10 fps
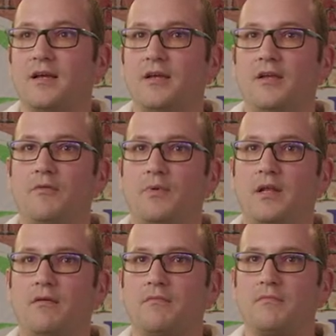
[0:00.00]
It, we
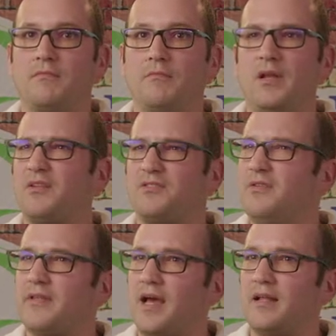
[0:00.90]
don't we don't do
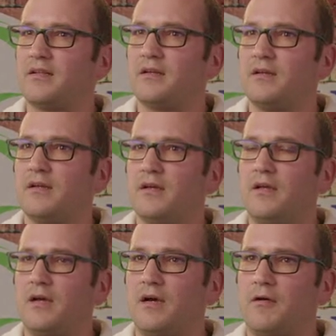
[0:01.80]
that.
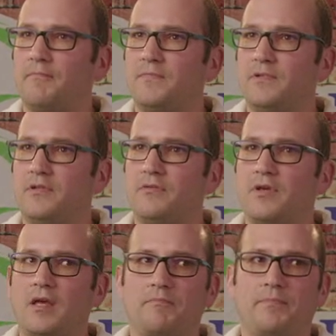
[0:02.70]
Um, you
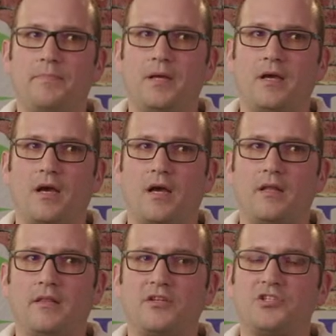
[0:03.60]
get uh,
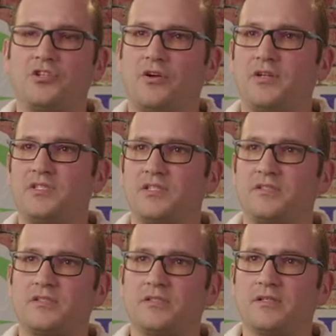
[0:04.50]
the insurance
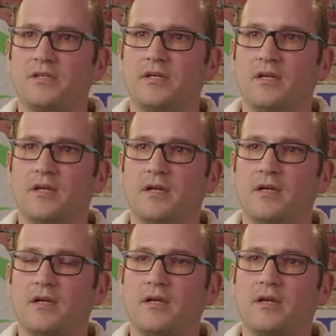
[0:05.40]
is,
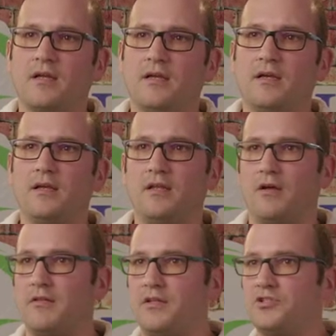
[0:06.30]
you
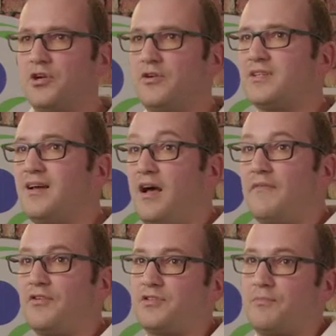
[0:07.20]
know, the insurance
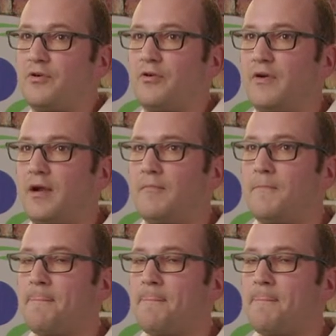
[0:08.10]
covers the program.